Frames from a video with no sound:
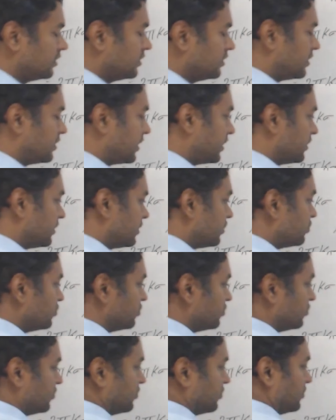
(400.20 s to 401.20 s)
right
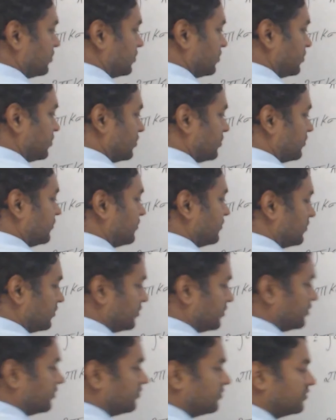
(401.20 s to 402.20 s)
now,
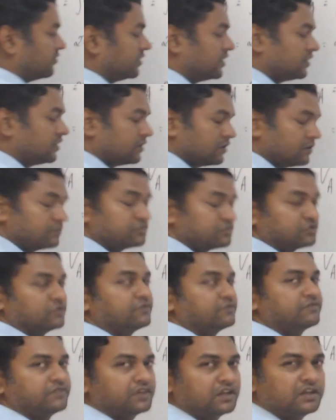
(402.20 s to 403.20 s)
in terms of
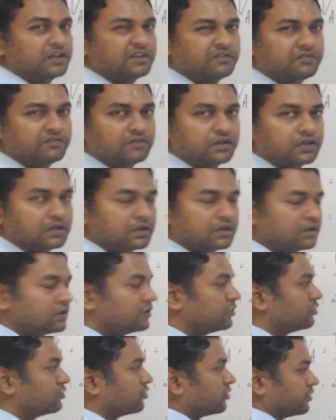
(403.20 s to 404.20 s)
t, we did
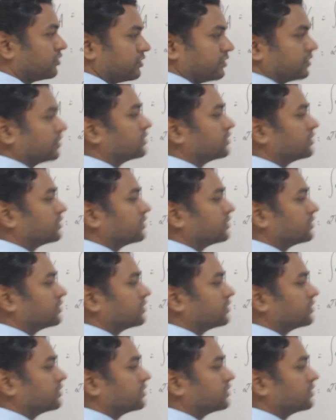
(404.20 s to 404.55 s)
not